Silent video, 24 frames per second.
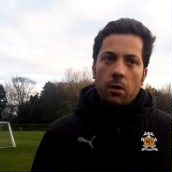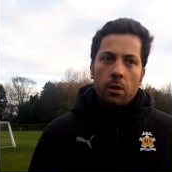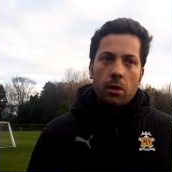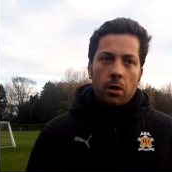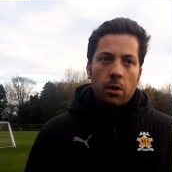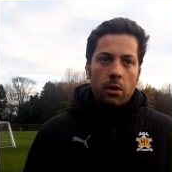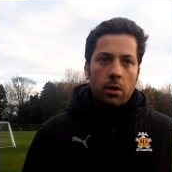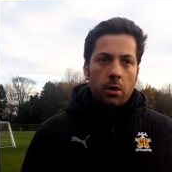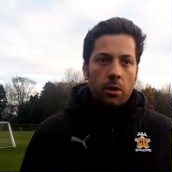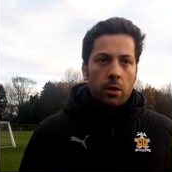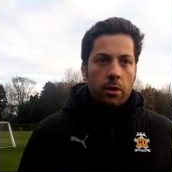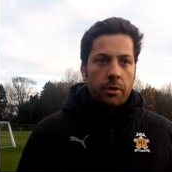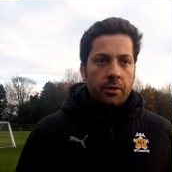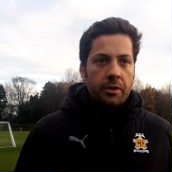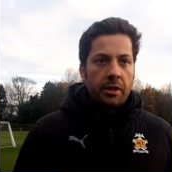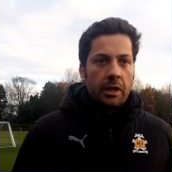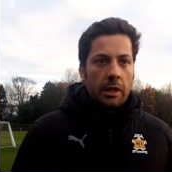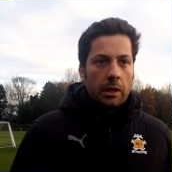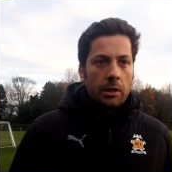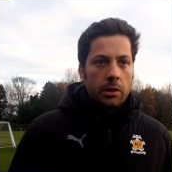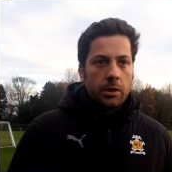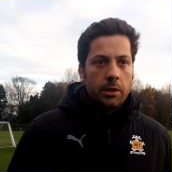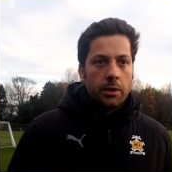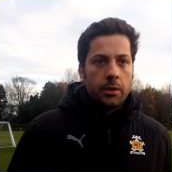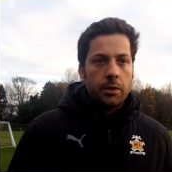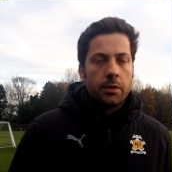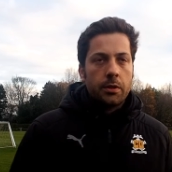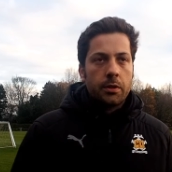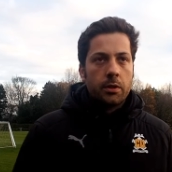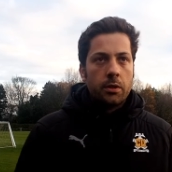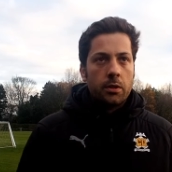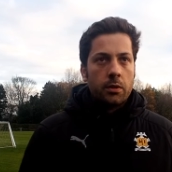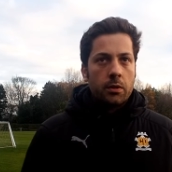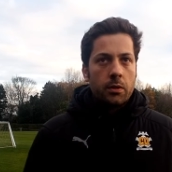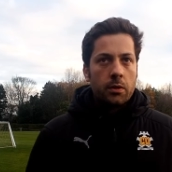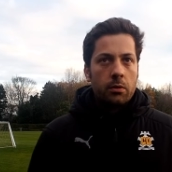uh, analysis,
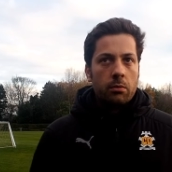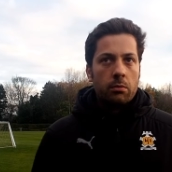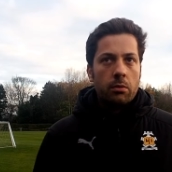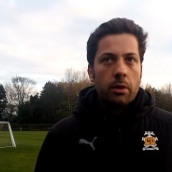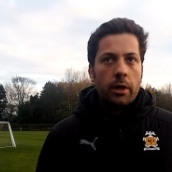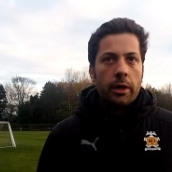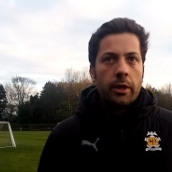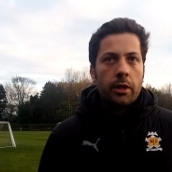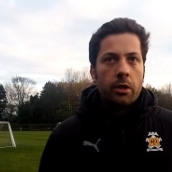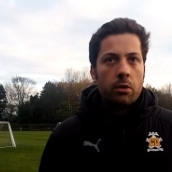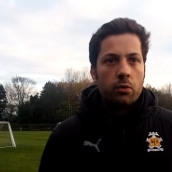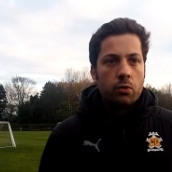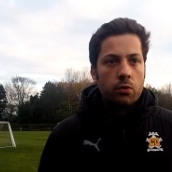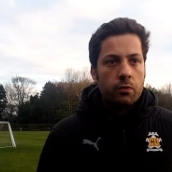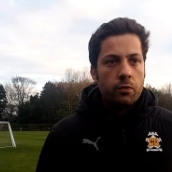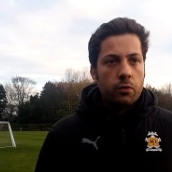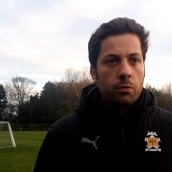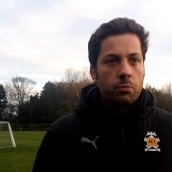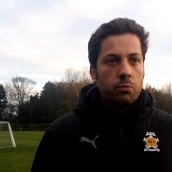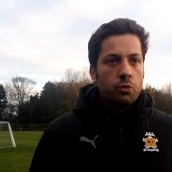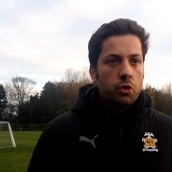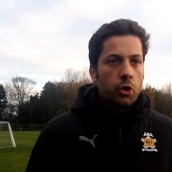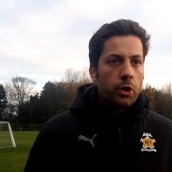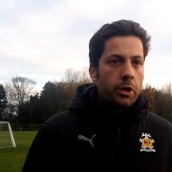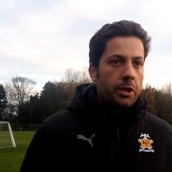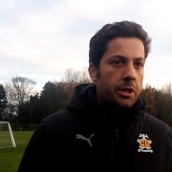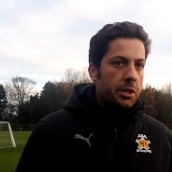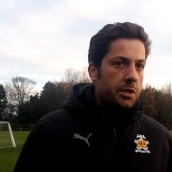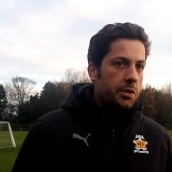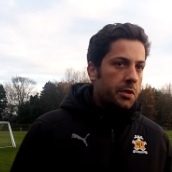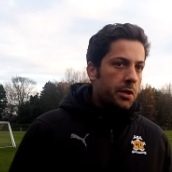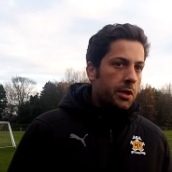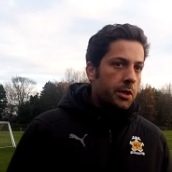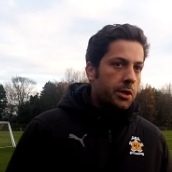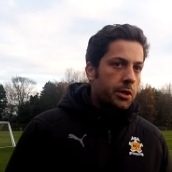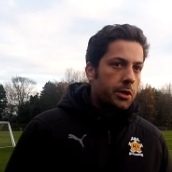so that goes from training
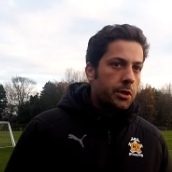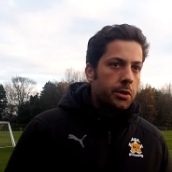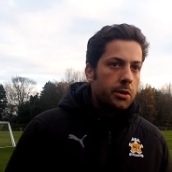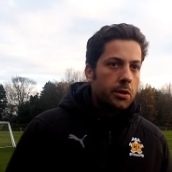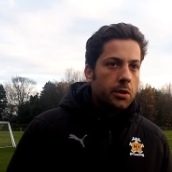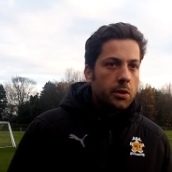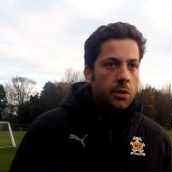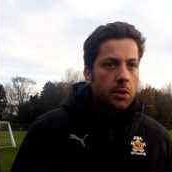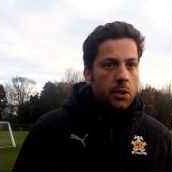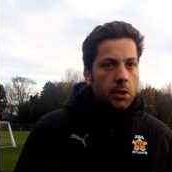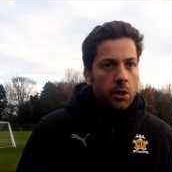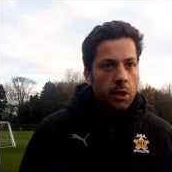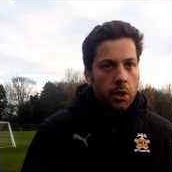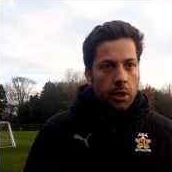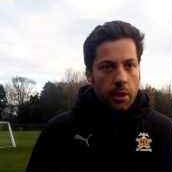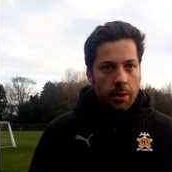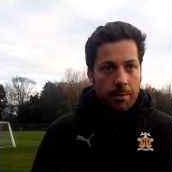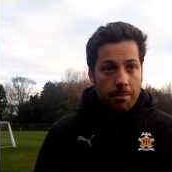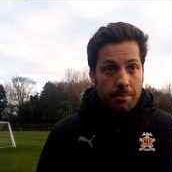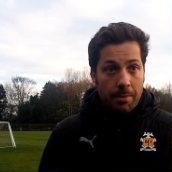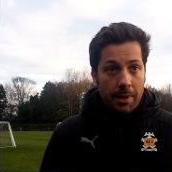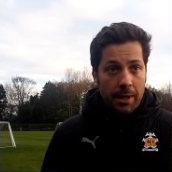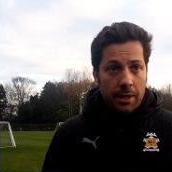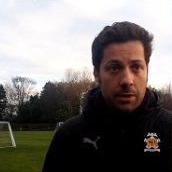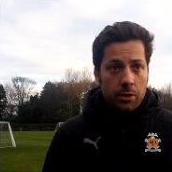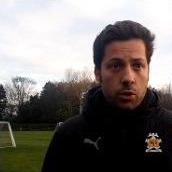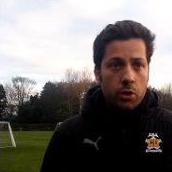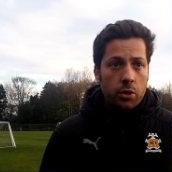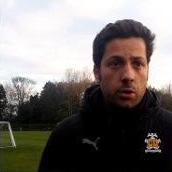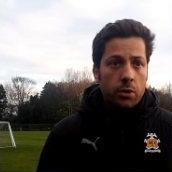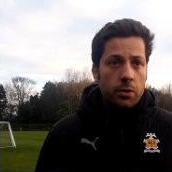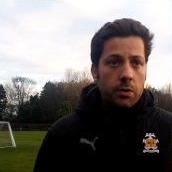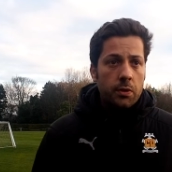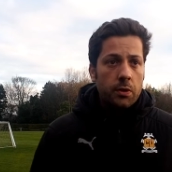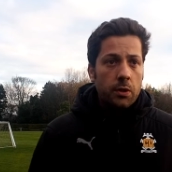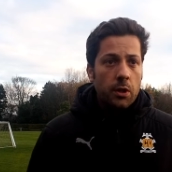sessions,
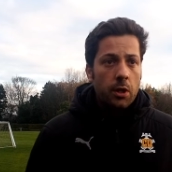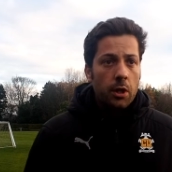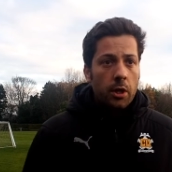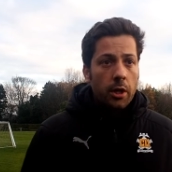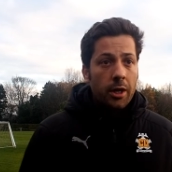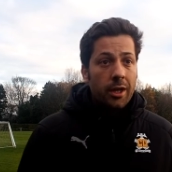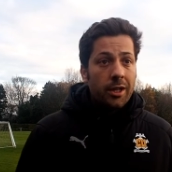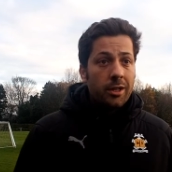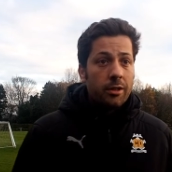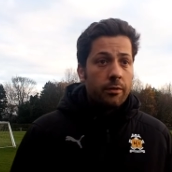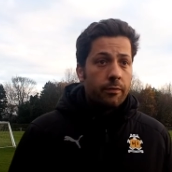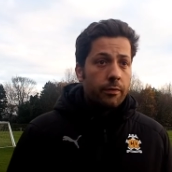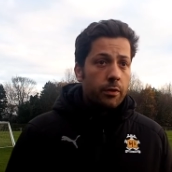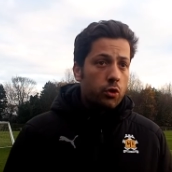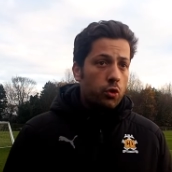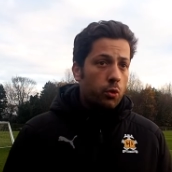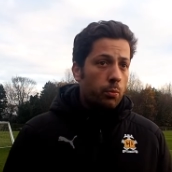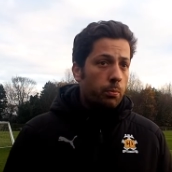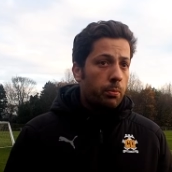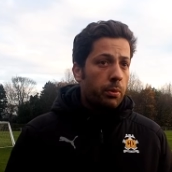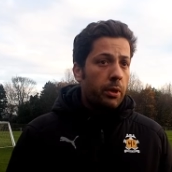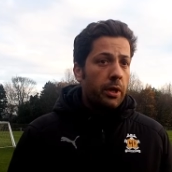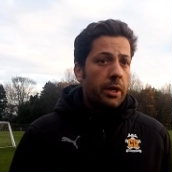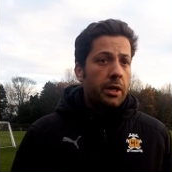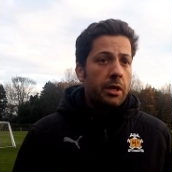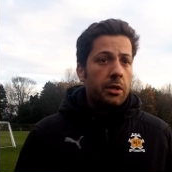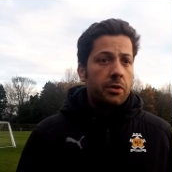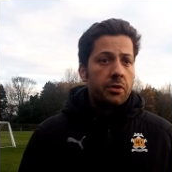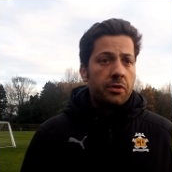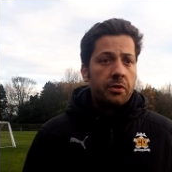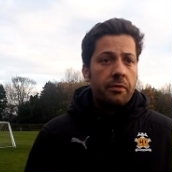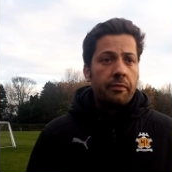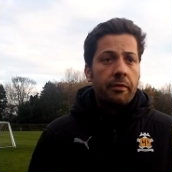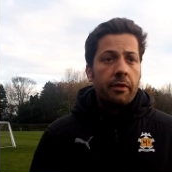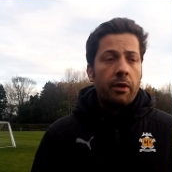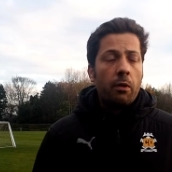matches, individual players
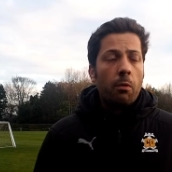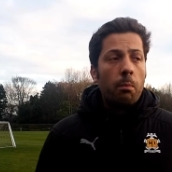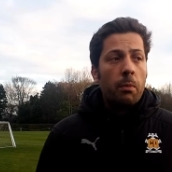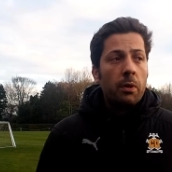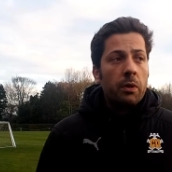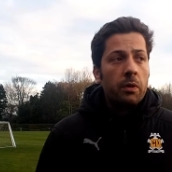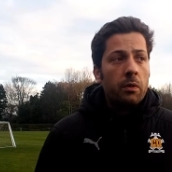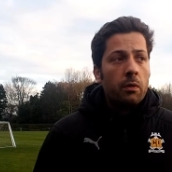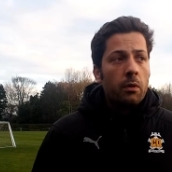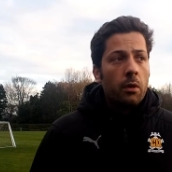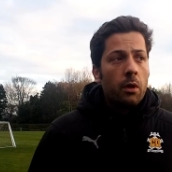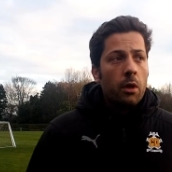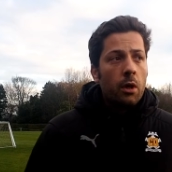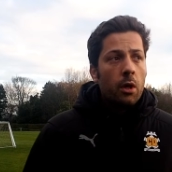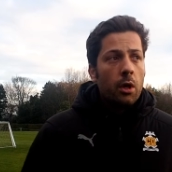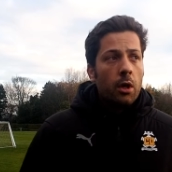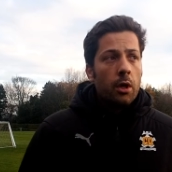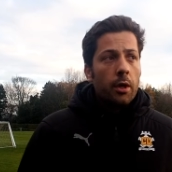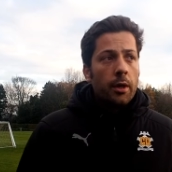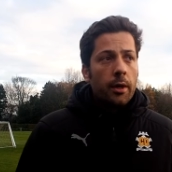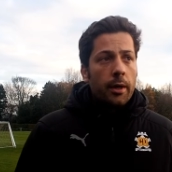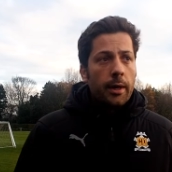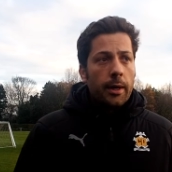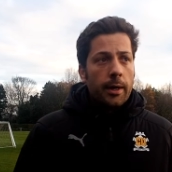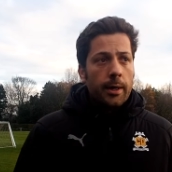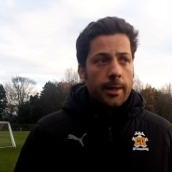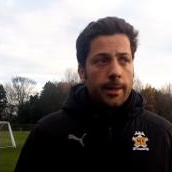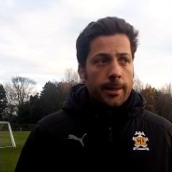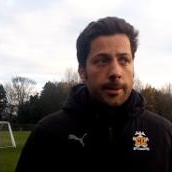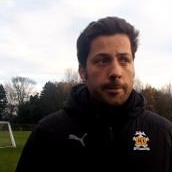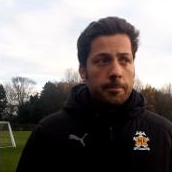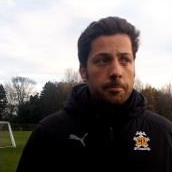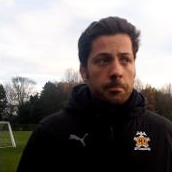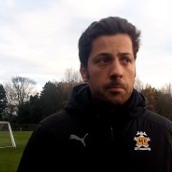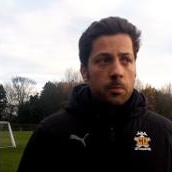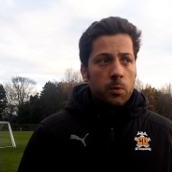development.
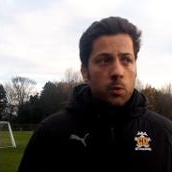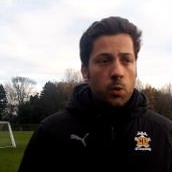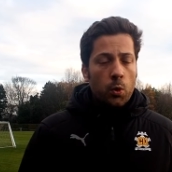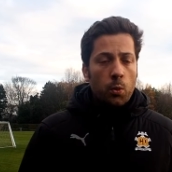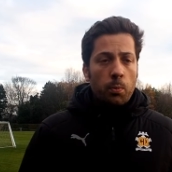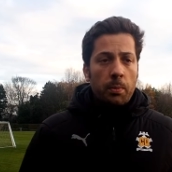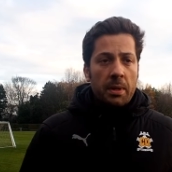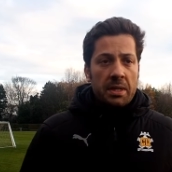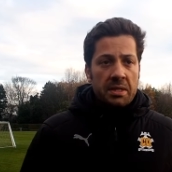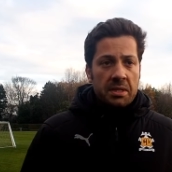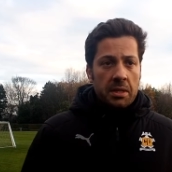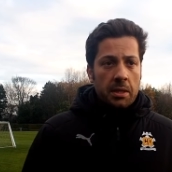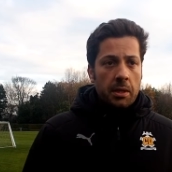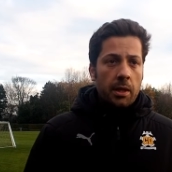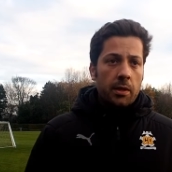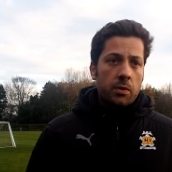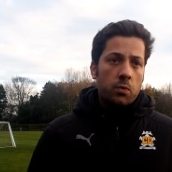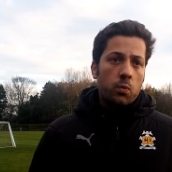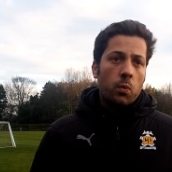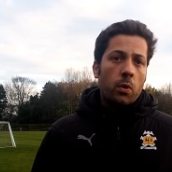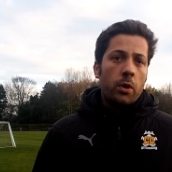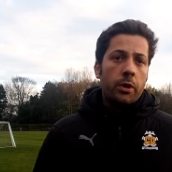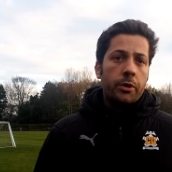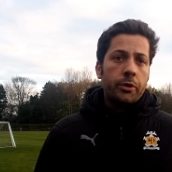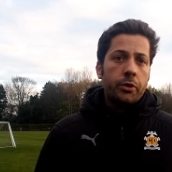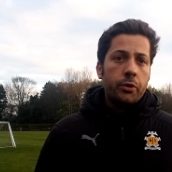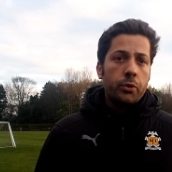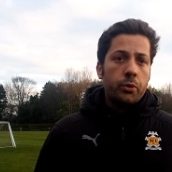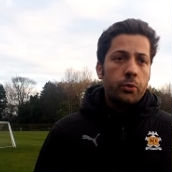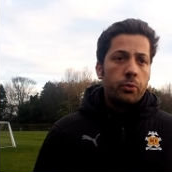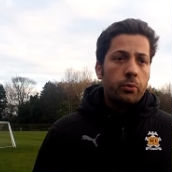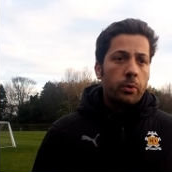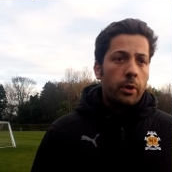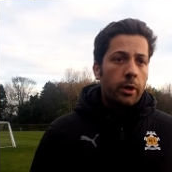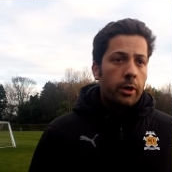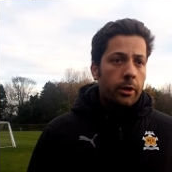Um, so basically, that's what I do.
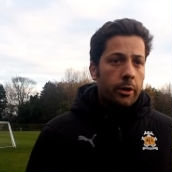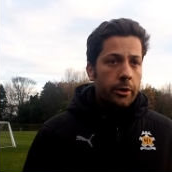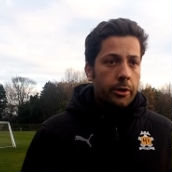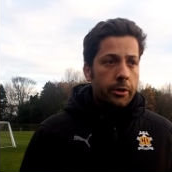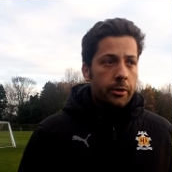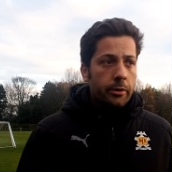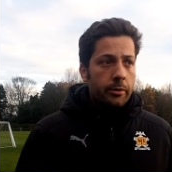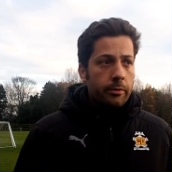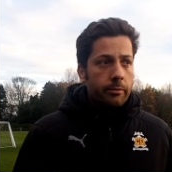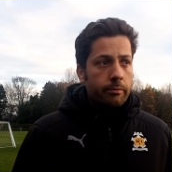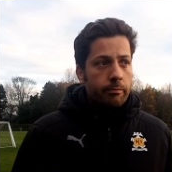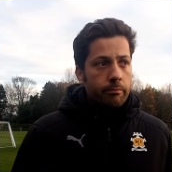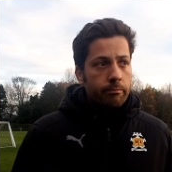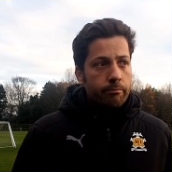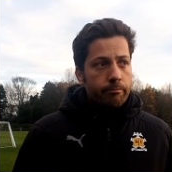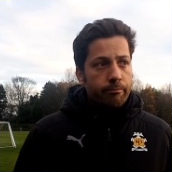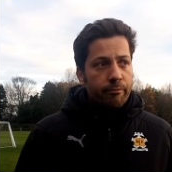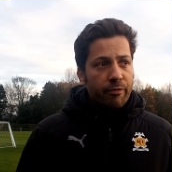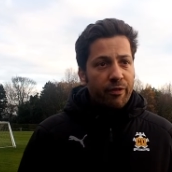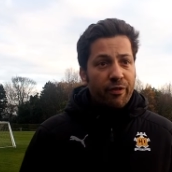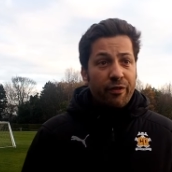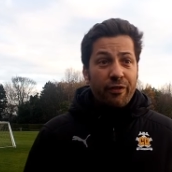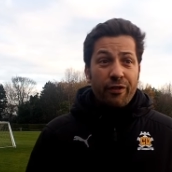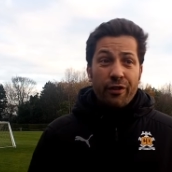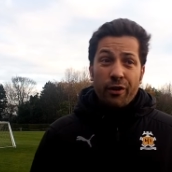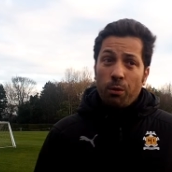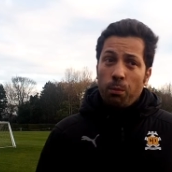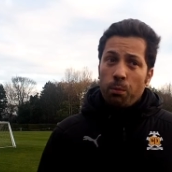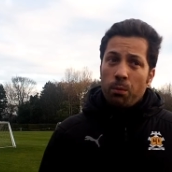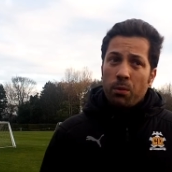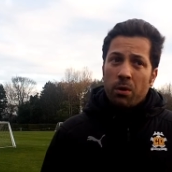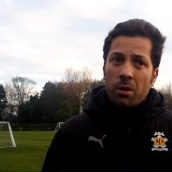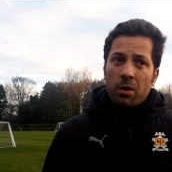I film,